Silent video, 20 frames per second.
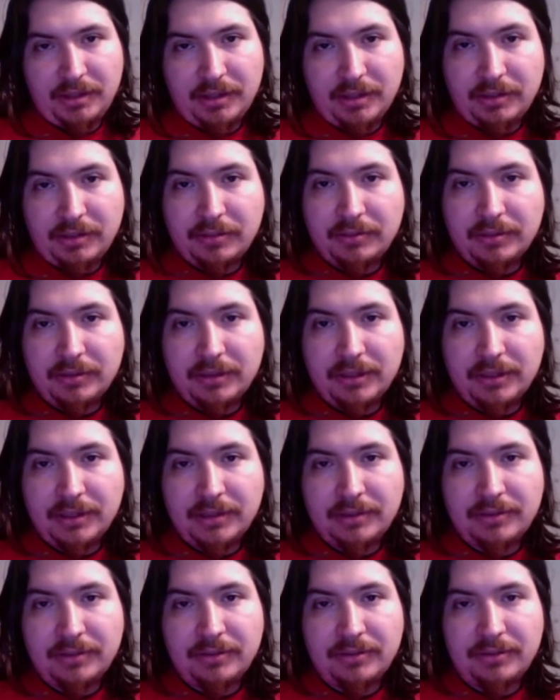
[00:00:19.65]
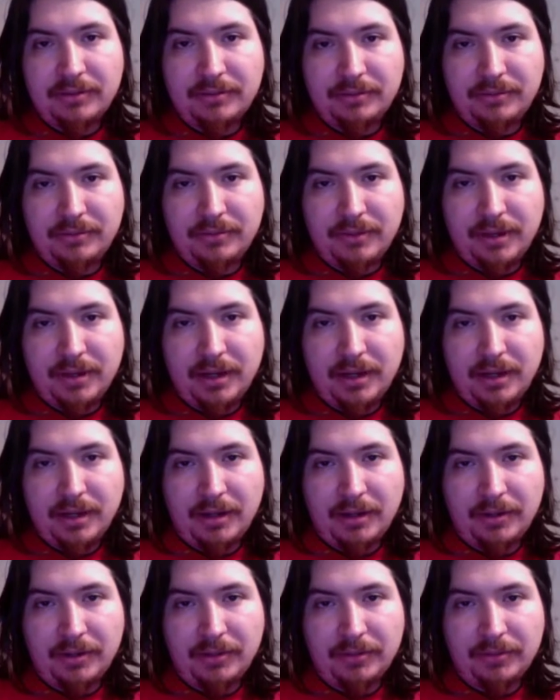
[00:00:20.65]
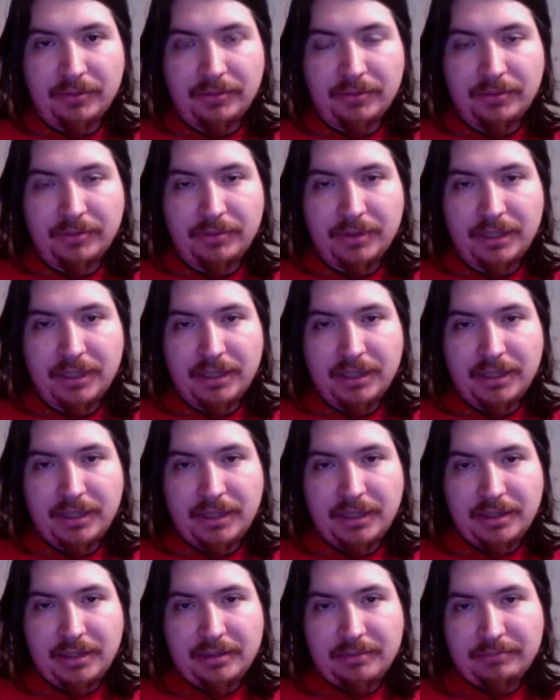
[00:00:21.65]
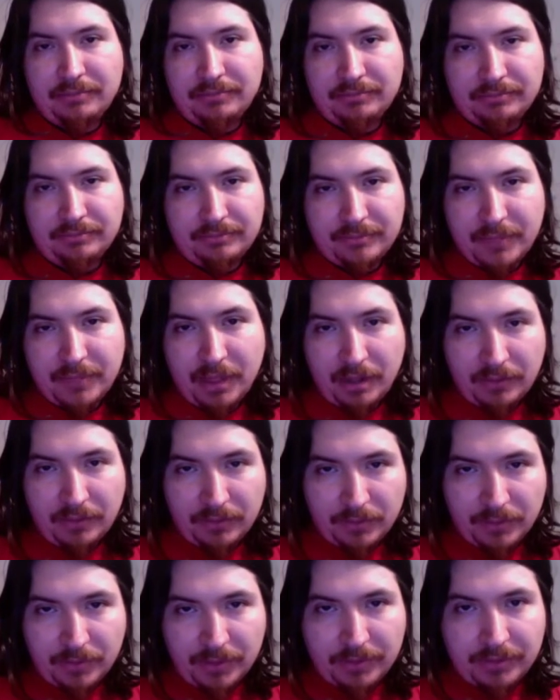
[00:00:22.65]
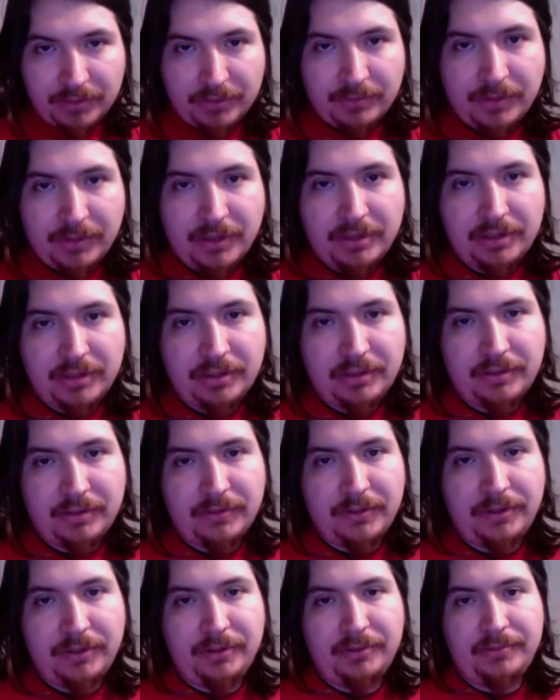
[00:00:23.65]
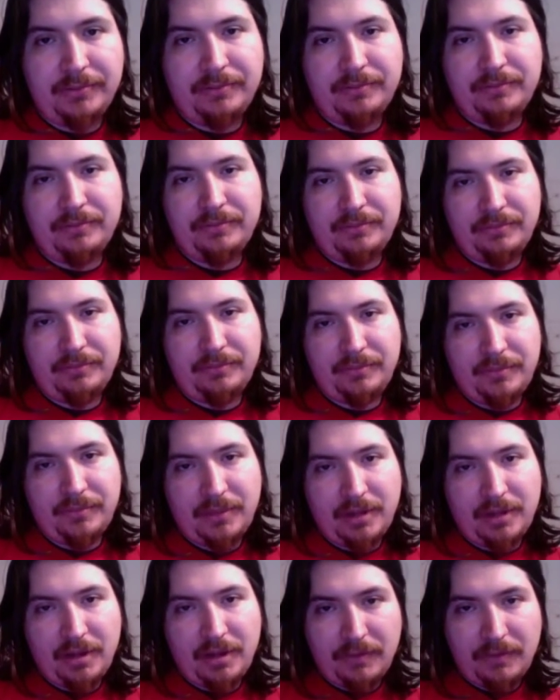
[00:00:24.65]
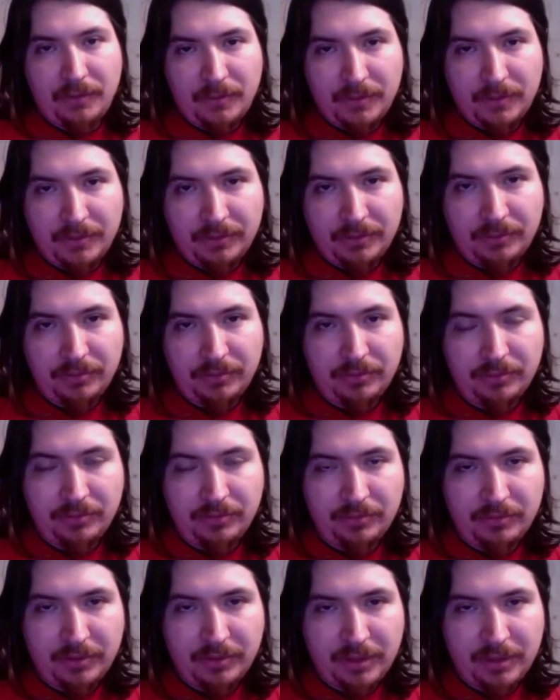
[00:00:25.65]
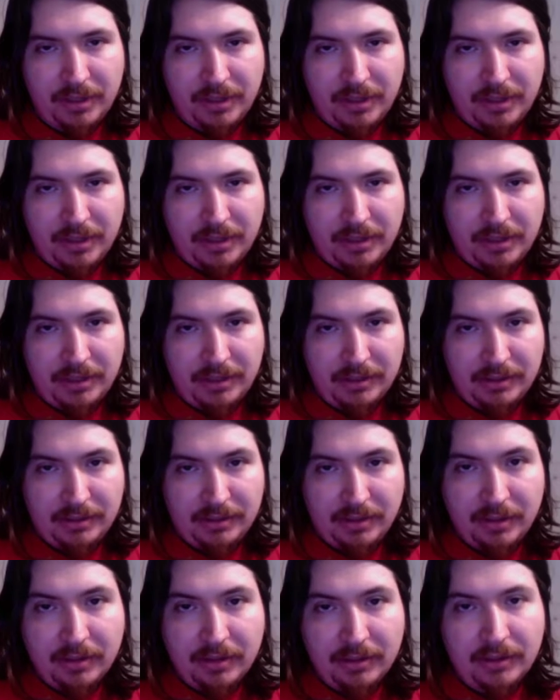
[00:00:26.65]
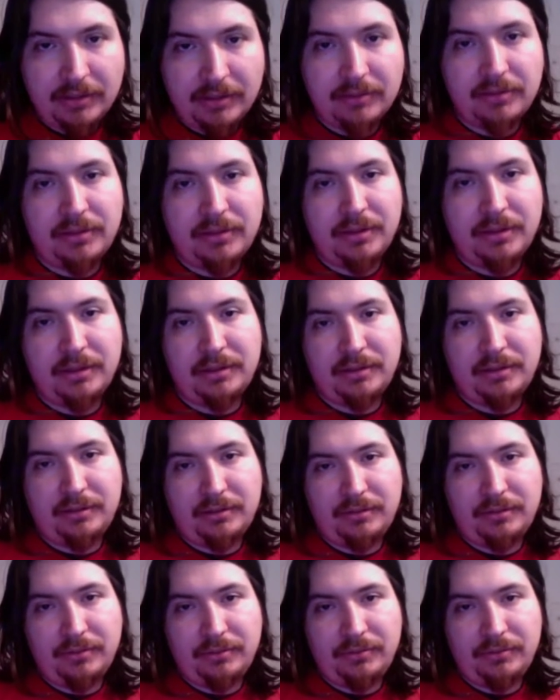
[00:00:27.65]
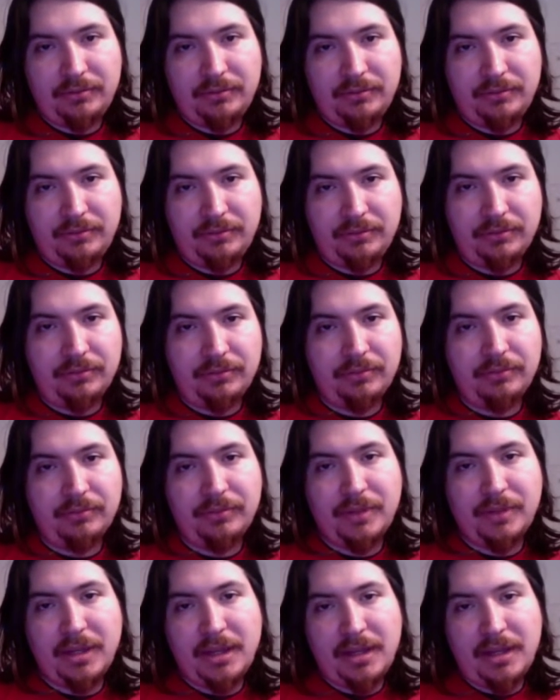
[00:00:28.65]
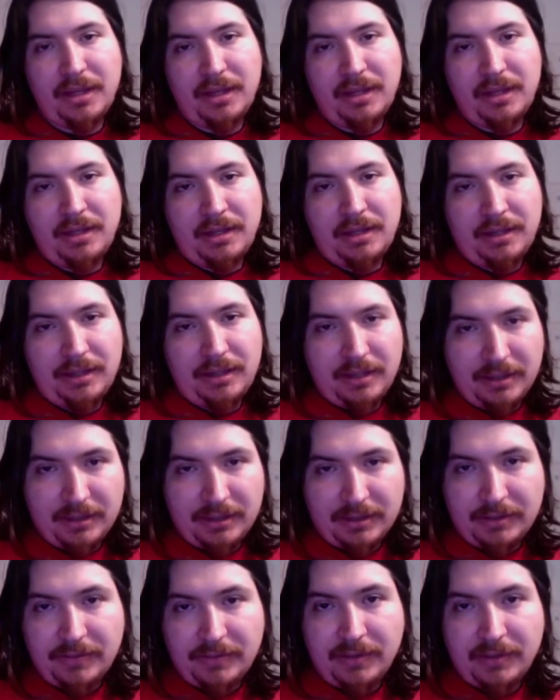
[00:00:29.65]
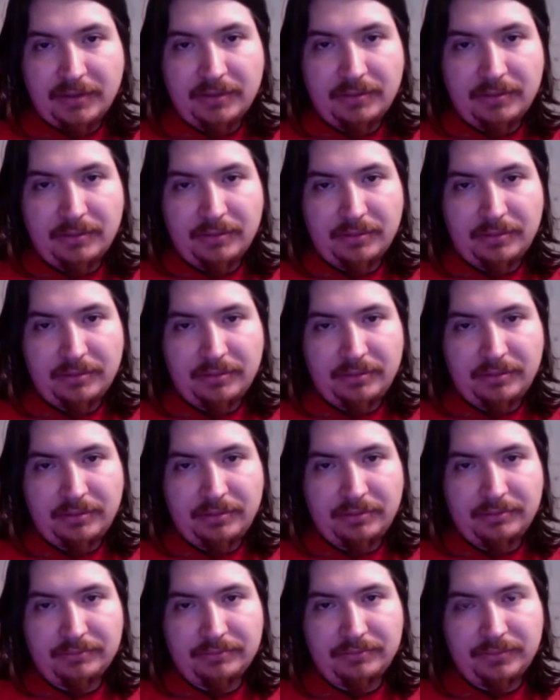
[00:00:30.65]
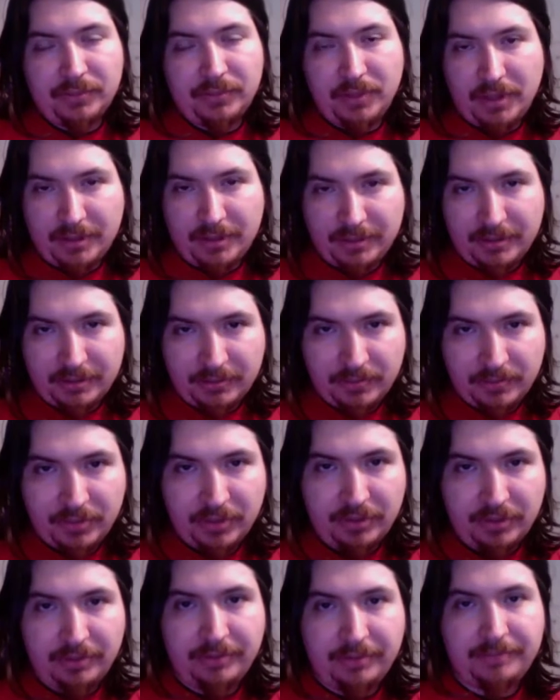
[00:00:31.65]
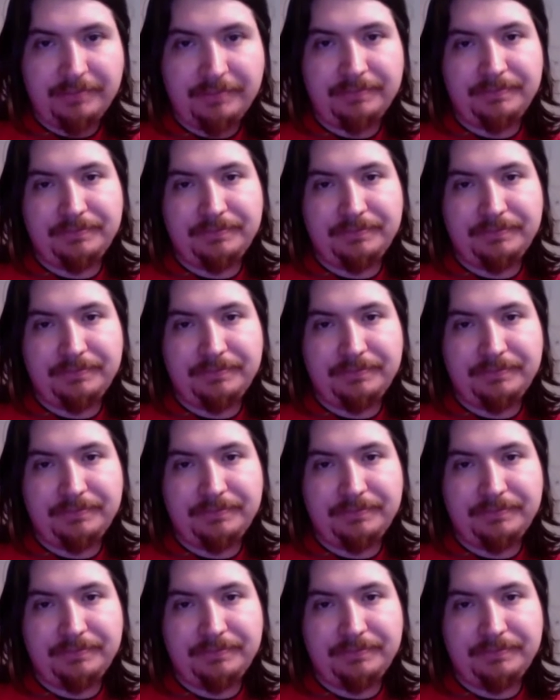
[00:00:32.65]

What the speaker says: And it relates to how everyone who's watching this video, everyone who is on the internet, who has Facebook, who has a computer,